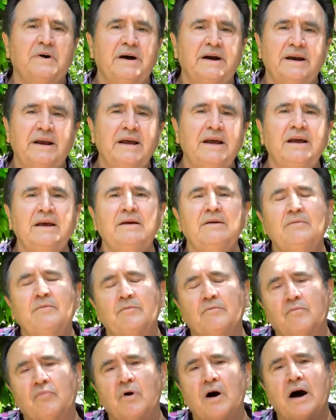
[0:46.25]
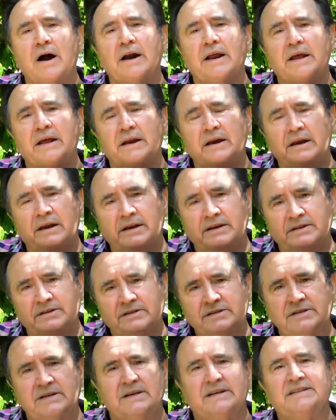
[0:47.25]
But he brought in
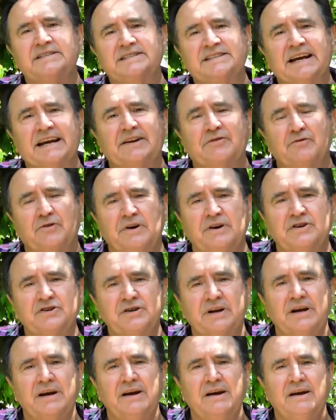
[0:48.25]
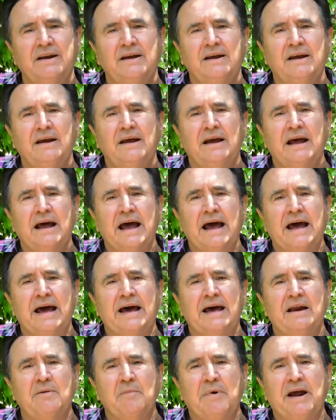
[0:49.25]
his Sikh tradition
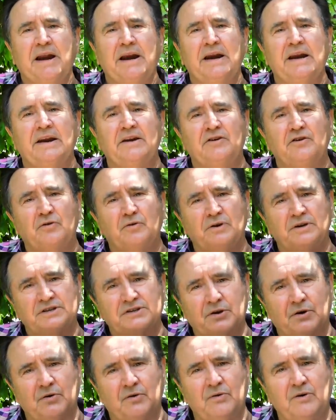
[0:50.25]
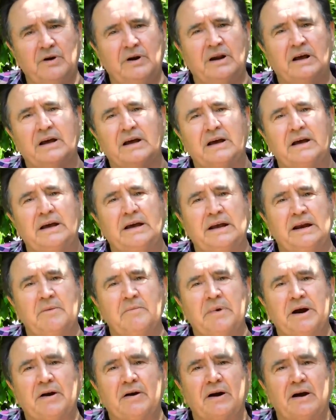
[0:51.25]
and made it into his own
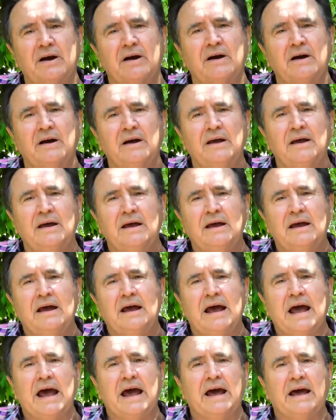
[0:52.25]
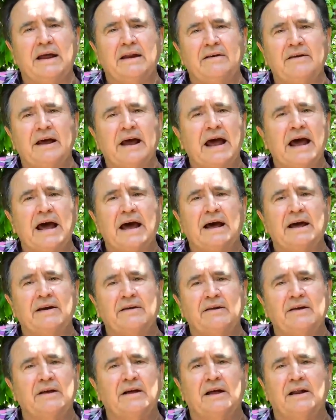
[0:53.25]
in America, and
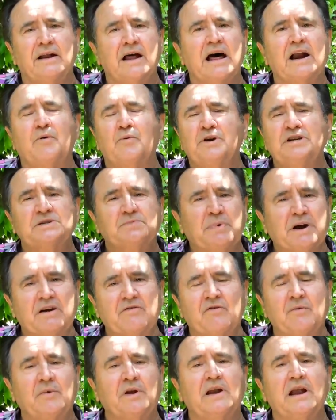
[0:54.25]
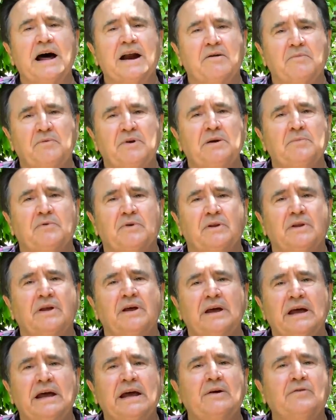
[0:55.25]
had a lot of respect from a lot of people
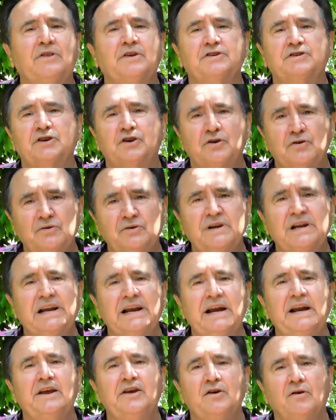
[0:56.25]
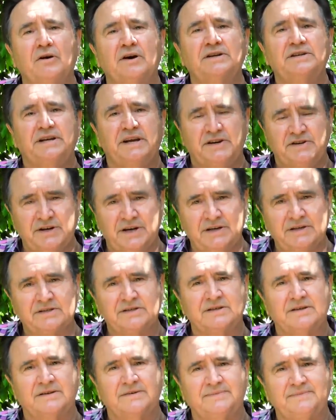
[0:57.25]
with his Kundalini Yoga
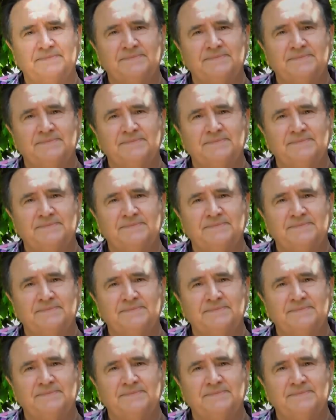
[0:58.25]
teachings.